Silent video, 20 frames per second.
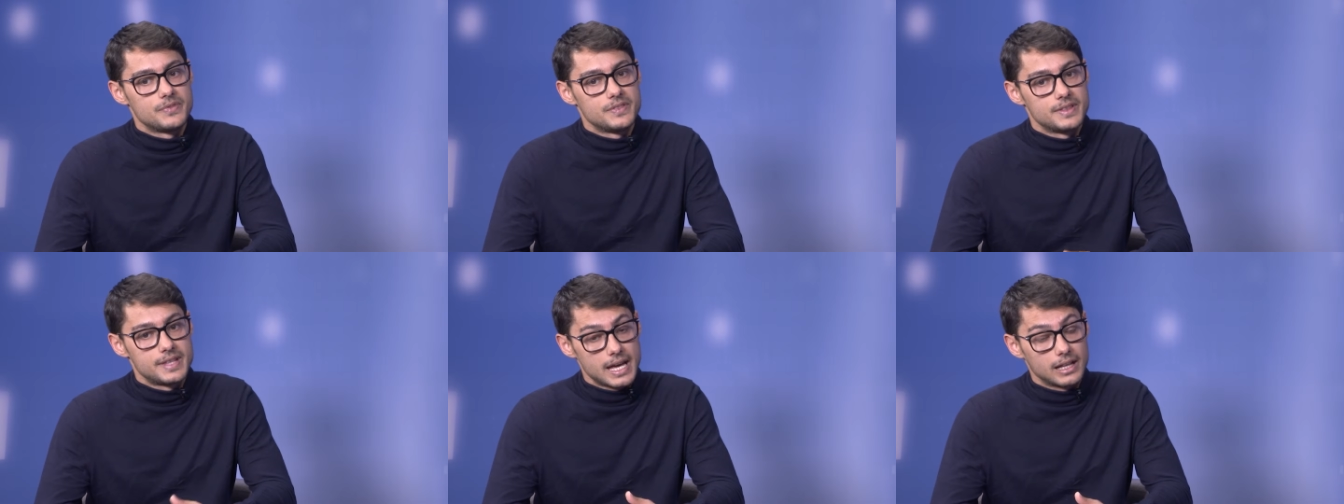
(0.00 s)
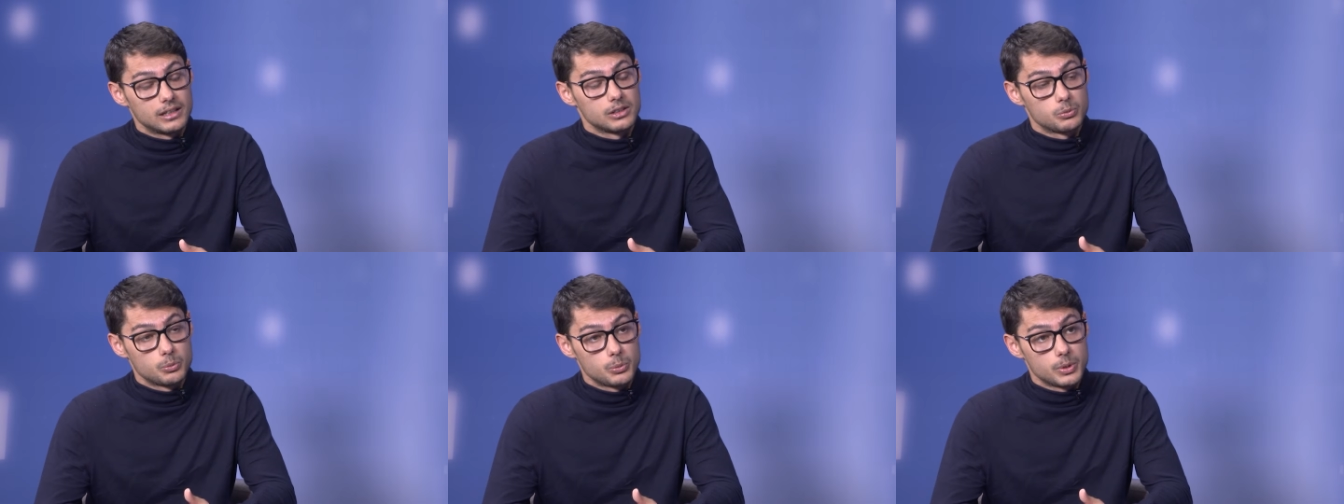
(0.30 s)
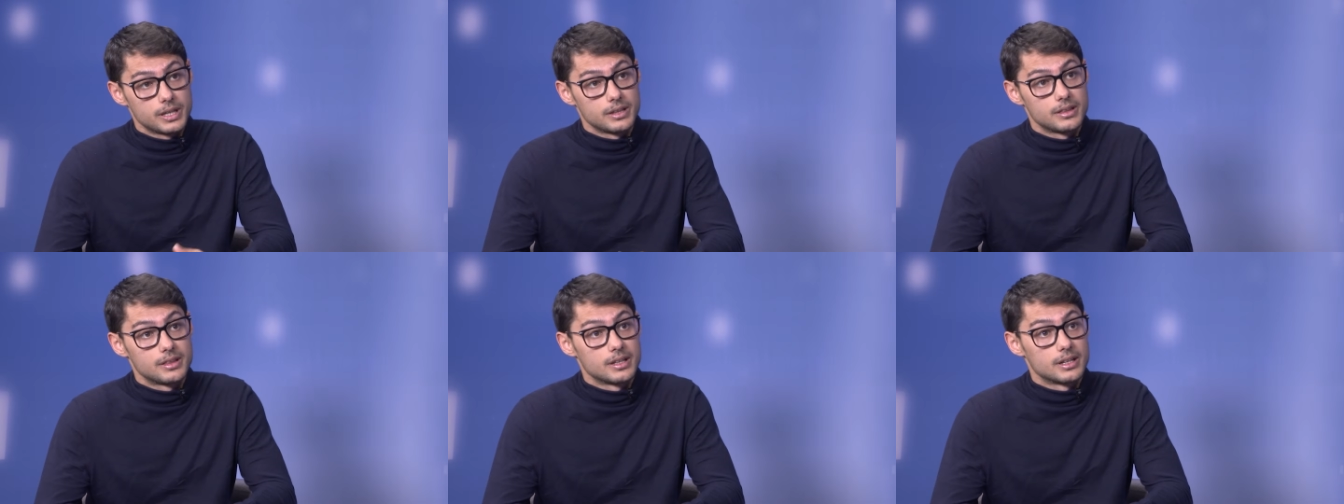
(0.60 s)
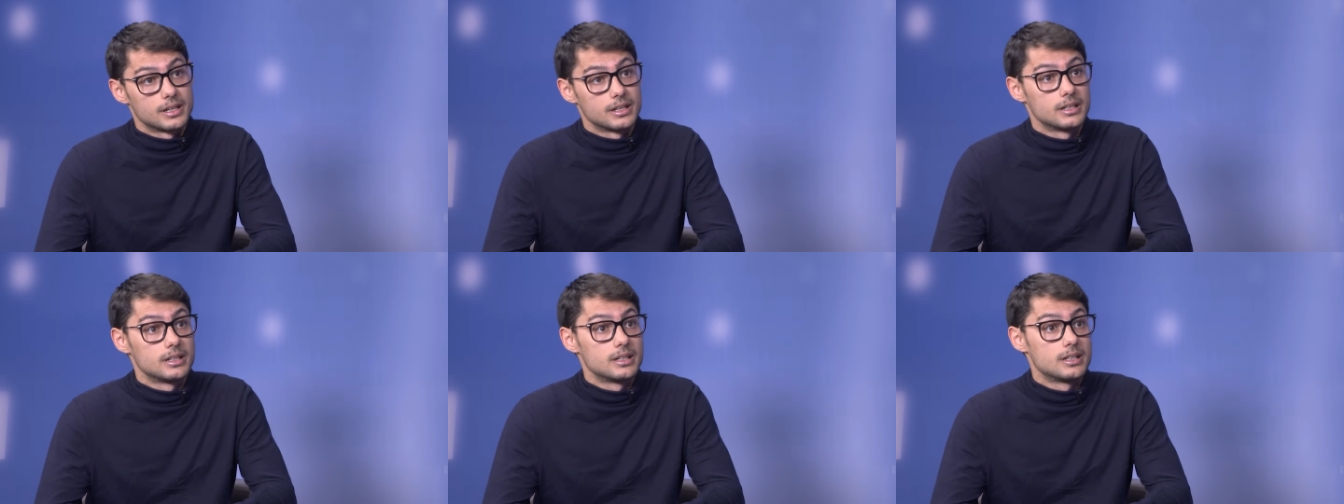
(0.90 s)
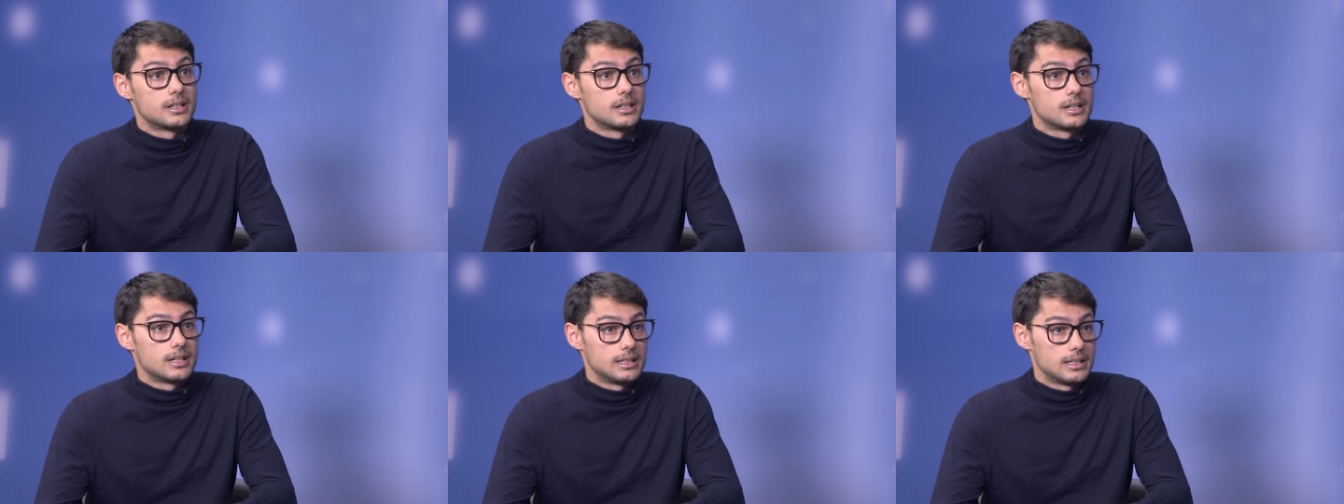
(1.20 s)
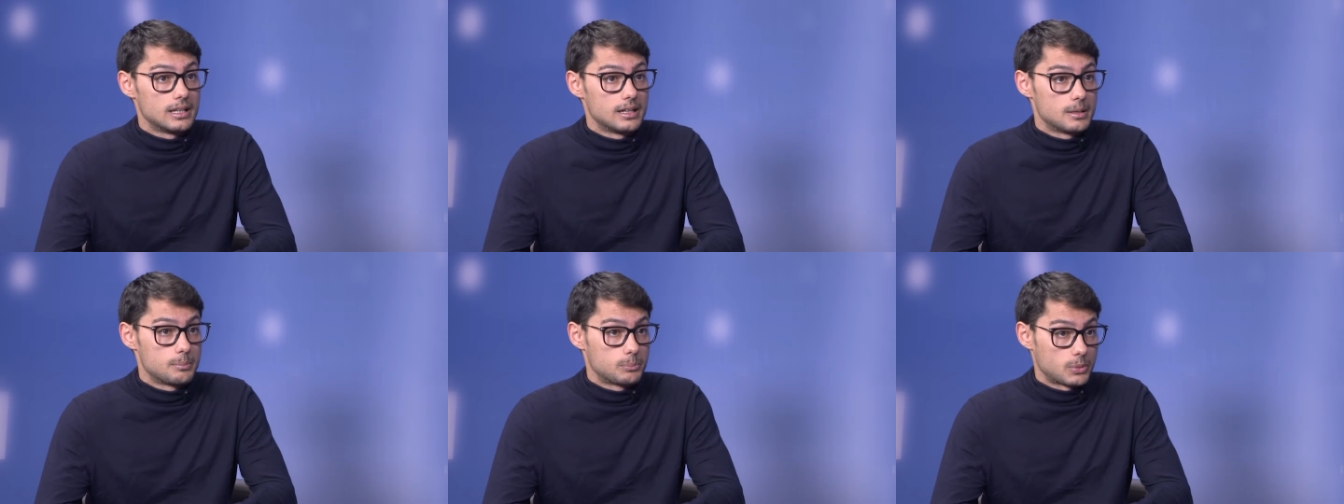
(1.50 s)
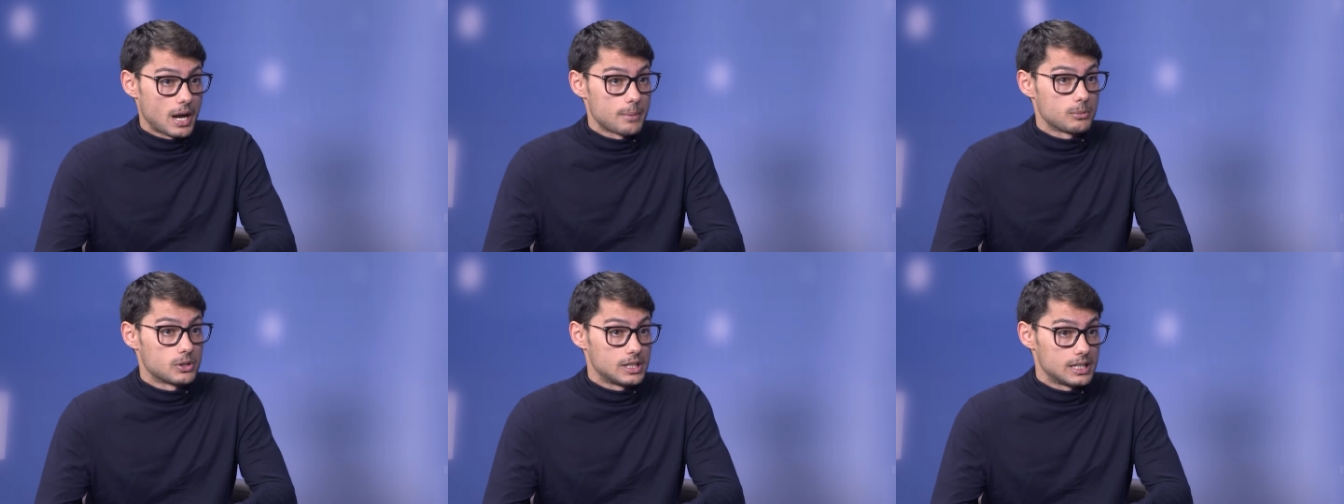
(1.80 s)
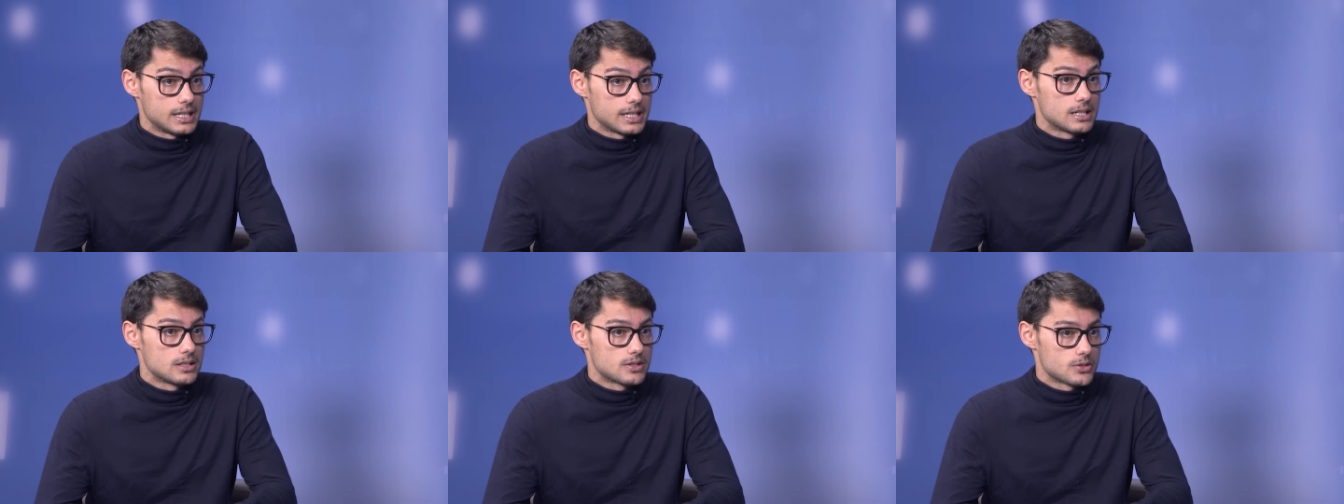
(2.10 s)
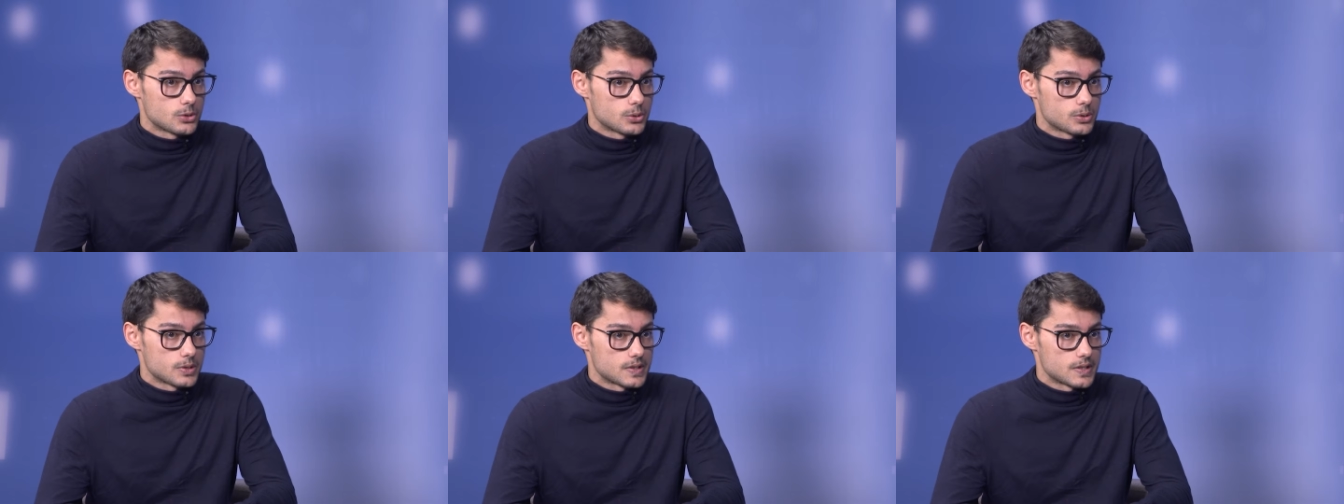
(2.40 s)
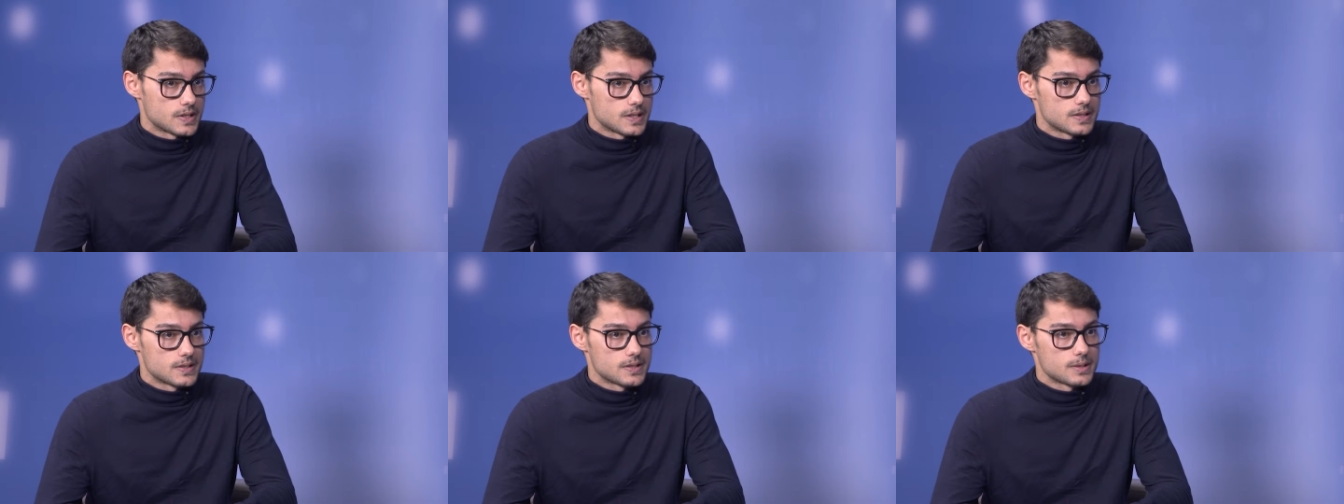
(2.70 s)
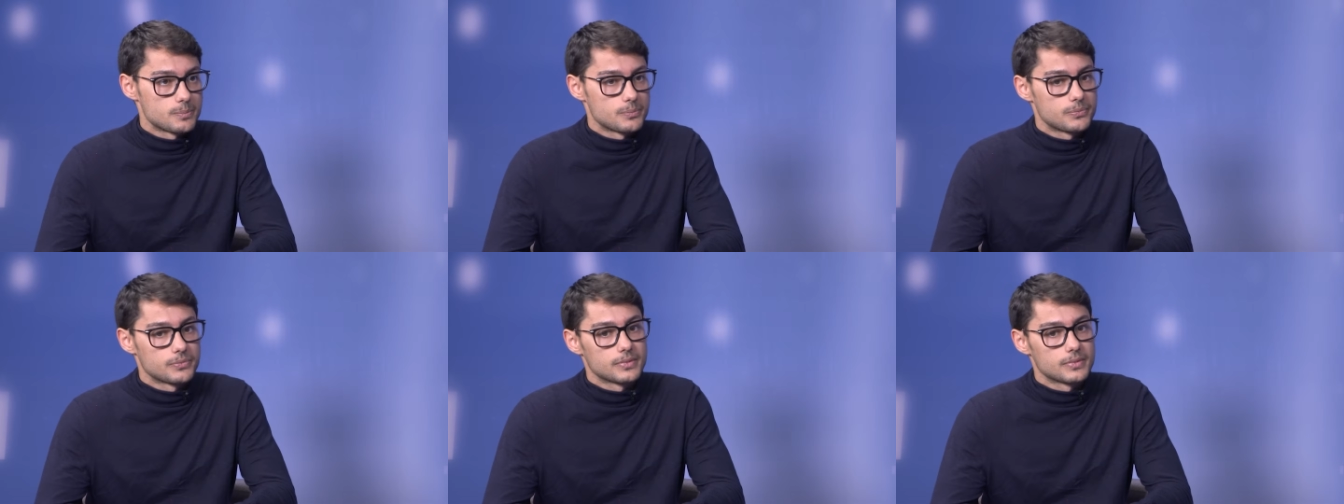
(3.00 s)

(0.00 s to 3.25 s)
dealt with primary legal sources.